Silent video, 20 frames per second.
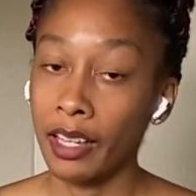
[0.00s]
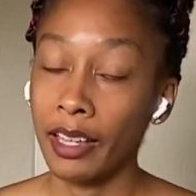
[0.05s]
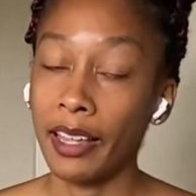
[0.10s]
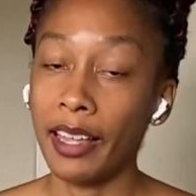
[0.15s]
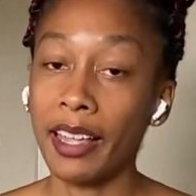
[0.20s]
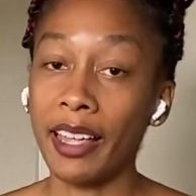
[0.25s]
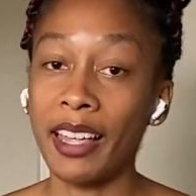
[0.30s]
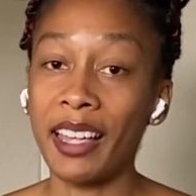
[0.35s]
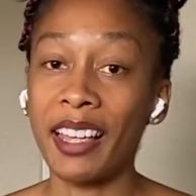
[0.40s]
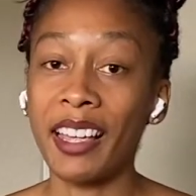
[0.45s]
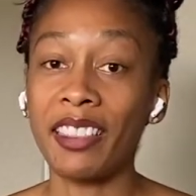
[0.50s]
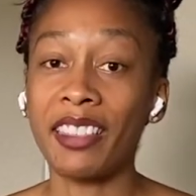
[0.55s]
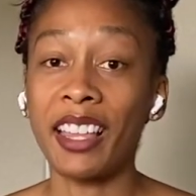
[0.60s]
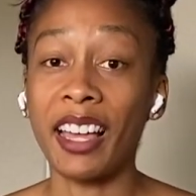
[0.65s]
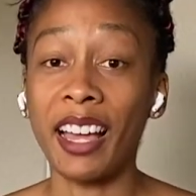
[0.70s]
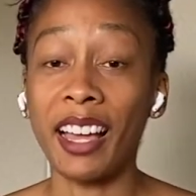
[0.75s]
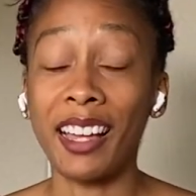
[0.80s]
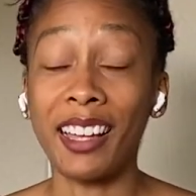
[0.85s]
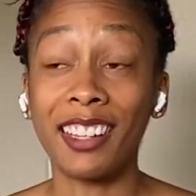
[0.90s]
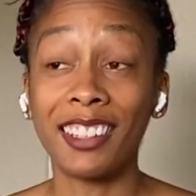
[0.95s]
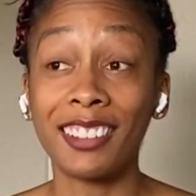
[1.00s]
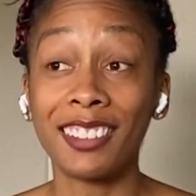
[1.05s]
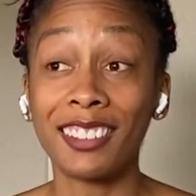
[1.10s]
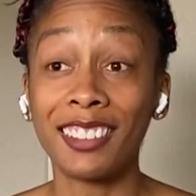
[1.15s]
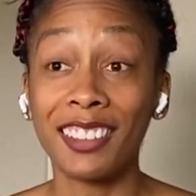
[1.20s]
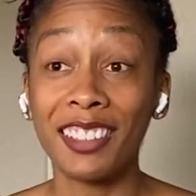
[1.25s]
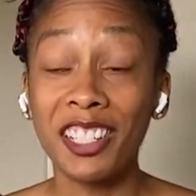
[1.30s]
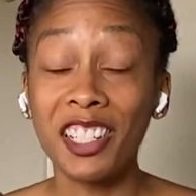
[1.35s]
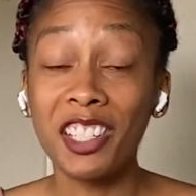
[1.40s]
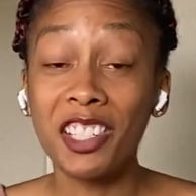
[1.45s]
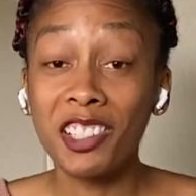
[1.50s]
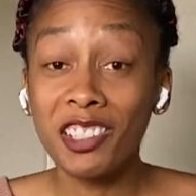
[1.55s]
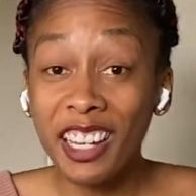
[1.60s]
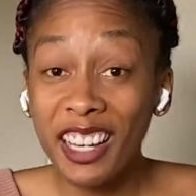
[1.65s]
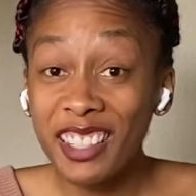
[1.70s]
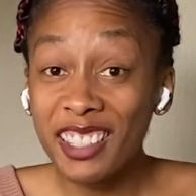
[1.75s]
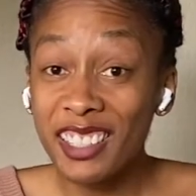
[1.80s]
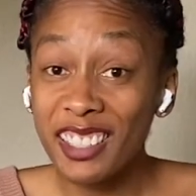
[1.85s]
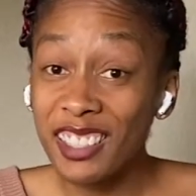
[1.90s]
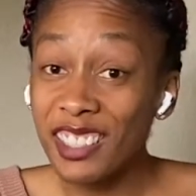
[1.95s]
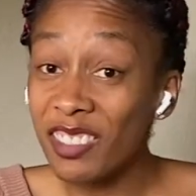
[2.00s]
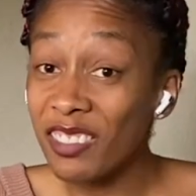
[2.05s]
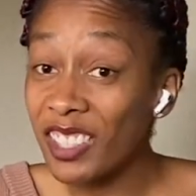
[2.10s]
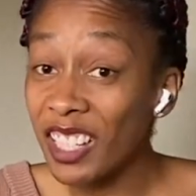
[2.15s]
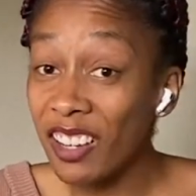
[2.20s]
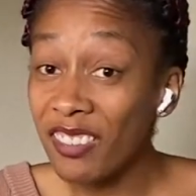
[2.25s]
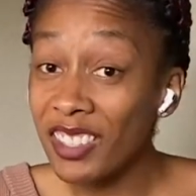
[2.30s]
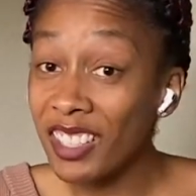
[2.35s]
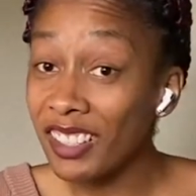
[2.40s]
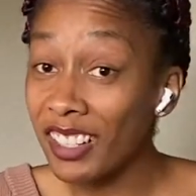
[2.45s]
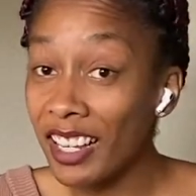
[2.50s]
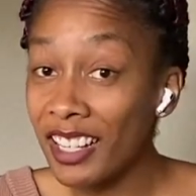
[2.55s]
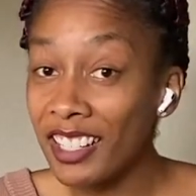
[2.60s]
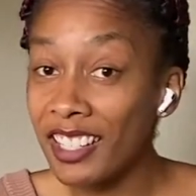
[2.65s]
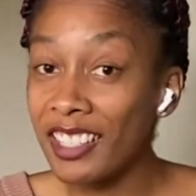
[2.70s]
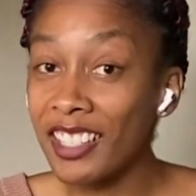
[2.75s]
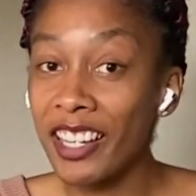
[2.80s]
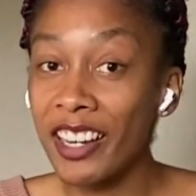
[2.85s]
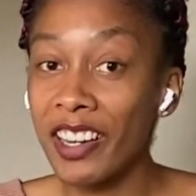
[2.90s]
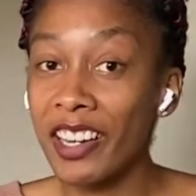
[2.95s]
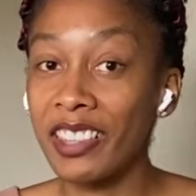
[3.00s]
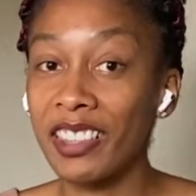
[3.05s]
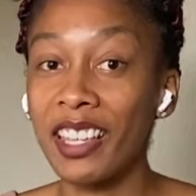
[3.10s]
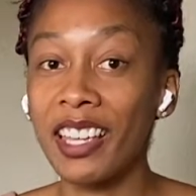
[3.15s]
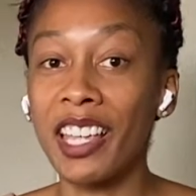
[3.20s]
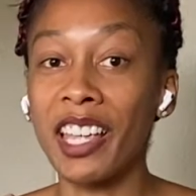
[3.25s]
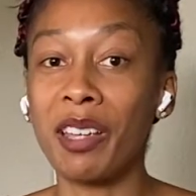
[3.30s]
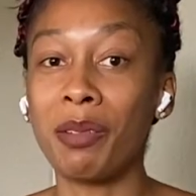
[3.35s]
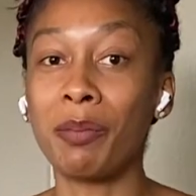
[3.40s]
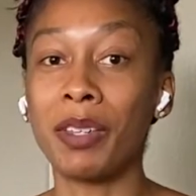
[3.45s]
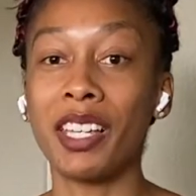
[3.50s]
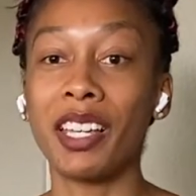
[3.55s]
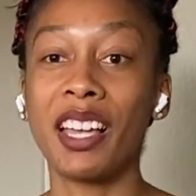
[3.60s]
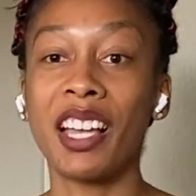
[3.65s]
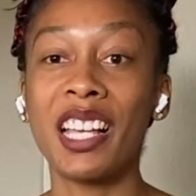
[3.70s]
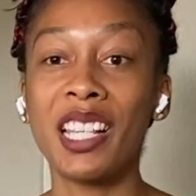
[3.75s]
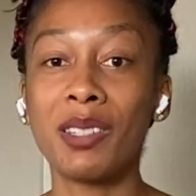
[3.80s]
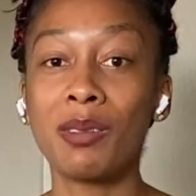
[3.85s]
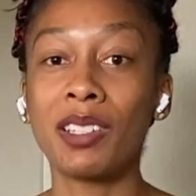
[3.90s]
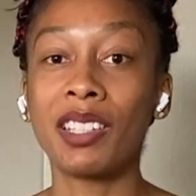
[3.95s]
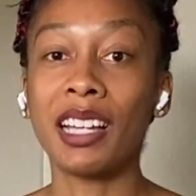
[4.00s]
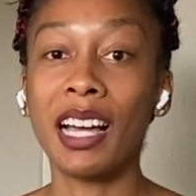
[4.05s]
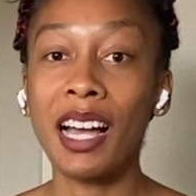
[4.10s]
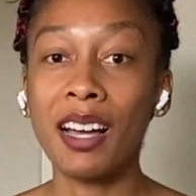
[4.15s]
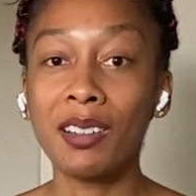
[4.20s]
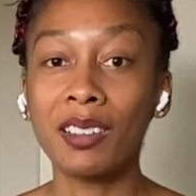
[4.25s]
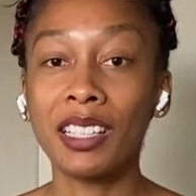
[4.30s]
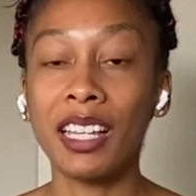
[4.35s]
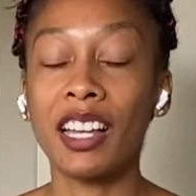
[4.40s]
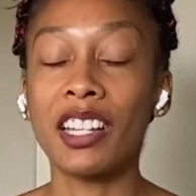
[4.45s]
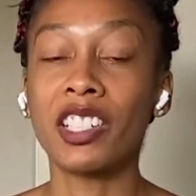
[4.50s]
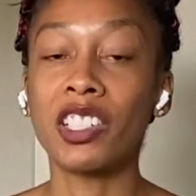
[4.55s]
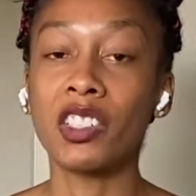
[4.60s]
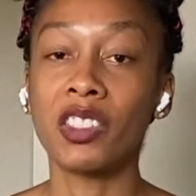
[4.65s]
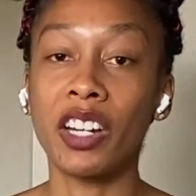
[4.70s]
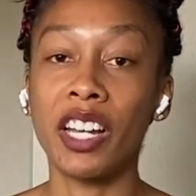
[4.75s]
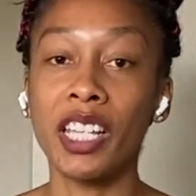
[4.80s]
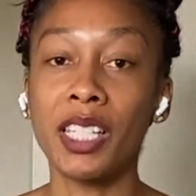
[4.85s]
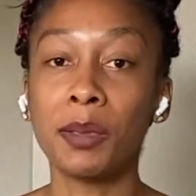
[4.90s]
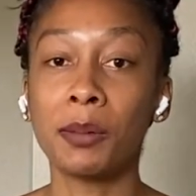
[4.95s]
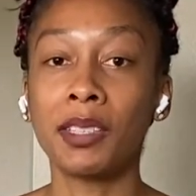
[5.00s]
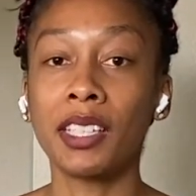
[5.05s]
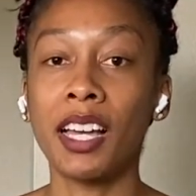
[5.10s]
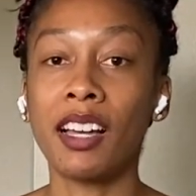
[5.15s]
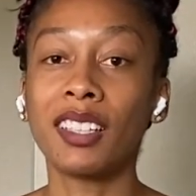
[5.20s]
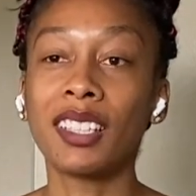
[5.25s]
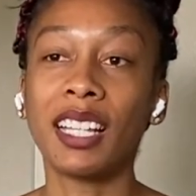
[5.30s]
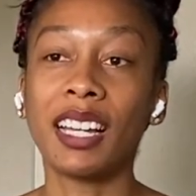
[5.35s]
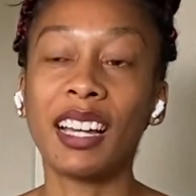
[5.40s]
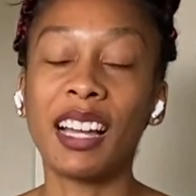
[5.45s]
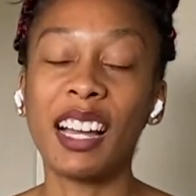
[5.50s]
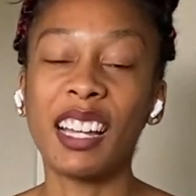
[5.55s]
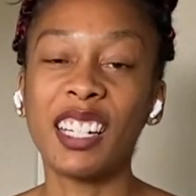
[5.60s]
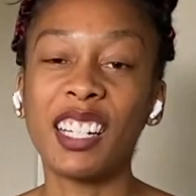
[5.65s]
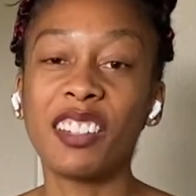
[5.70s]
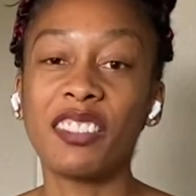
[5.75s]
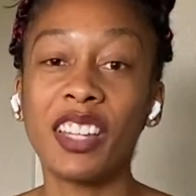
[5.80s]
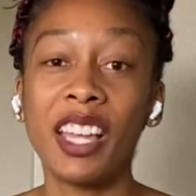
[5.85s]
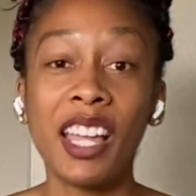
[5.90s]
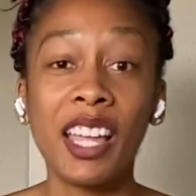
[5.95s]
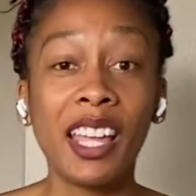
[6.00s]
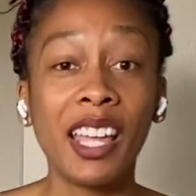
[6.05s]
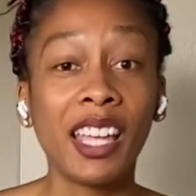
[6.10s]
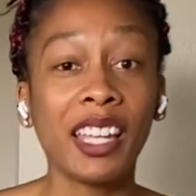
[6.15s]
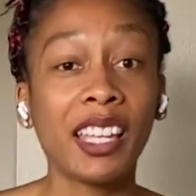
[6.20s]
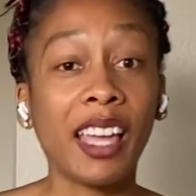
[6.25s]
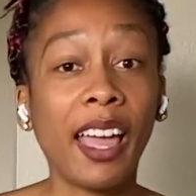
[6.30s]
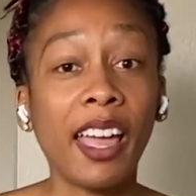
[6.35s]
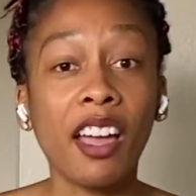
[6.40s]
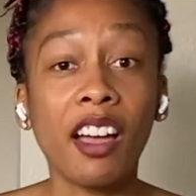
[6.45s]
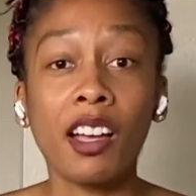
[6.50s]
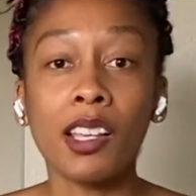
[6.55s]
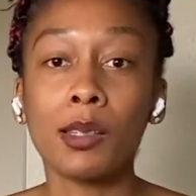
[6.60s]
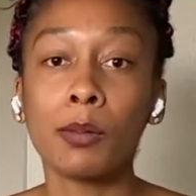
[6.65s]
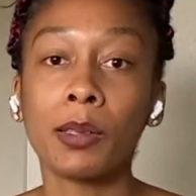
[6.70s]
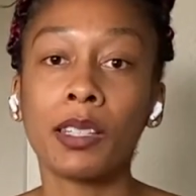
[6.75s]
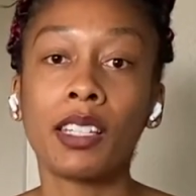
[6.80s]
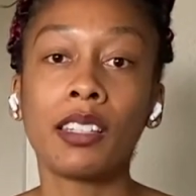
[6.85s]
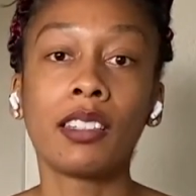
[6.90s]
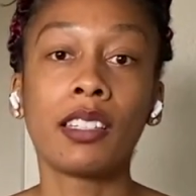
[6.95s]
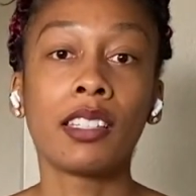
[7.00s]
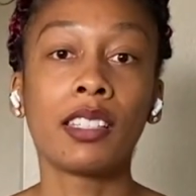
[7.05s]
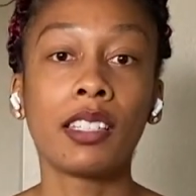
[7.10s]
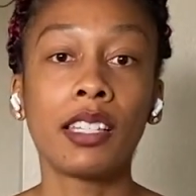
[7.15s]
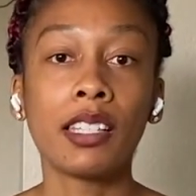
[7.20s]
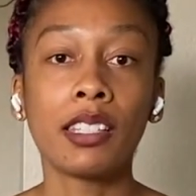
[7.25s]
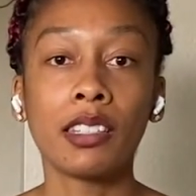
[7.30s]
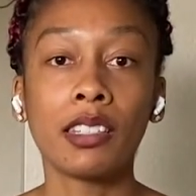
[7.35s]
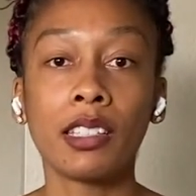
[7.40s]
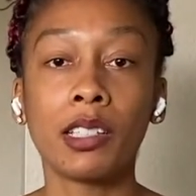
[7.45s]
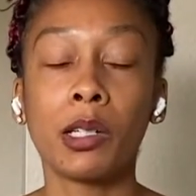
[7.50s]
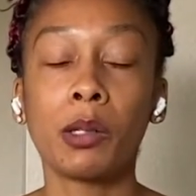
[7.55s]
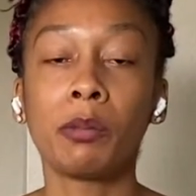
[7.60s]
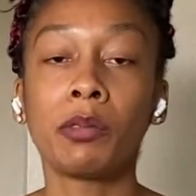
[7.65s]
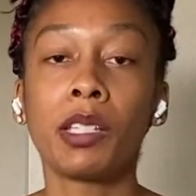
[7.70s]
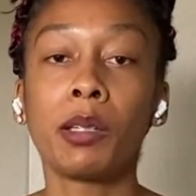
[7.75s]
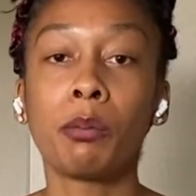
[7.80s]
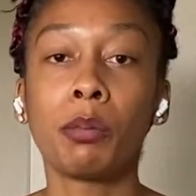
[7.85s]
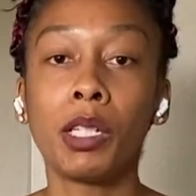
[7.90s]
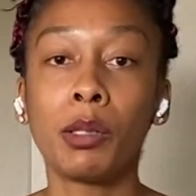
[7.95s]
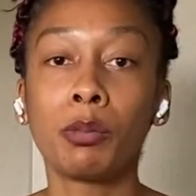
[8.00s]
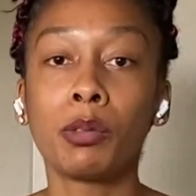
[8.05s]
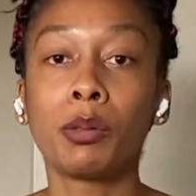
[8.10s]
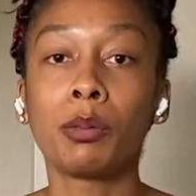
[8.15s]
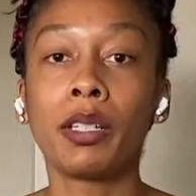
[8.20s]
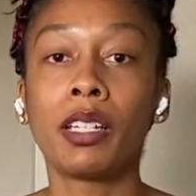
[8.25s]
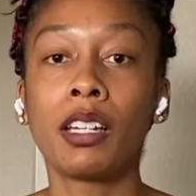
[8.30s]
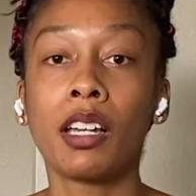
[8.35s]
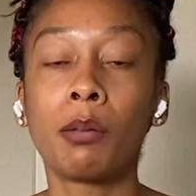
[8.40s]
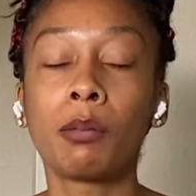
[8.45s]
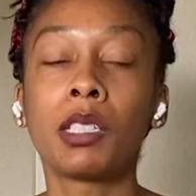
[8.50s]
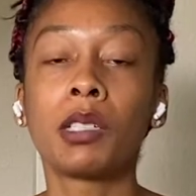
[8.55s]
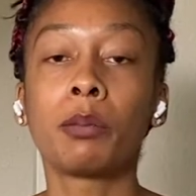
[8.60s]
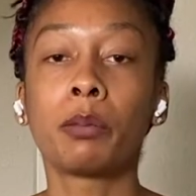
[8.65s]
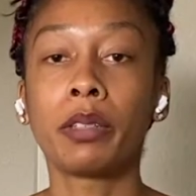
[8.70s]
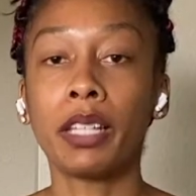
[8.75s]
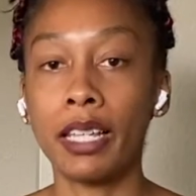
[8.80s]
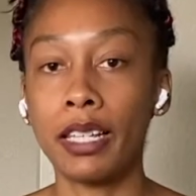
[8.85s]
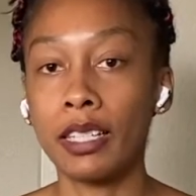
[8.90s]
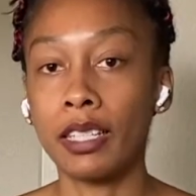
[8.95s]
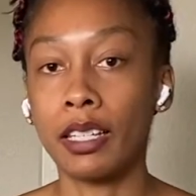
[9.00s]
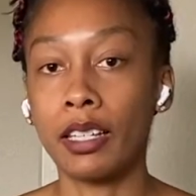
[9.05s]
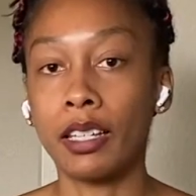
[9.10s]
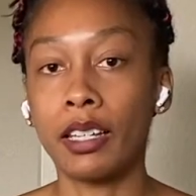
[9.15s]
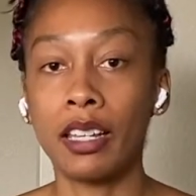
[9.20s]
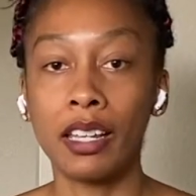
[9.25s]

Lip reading: and that stress is sometimes a necessary thing, because without that stress, without that kind of chaos within the system, then people become complacent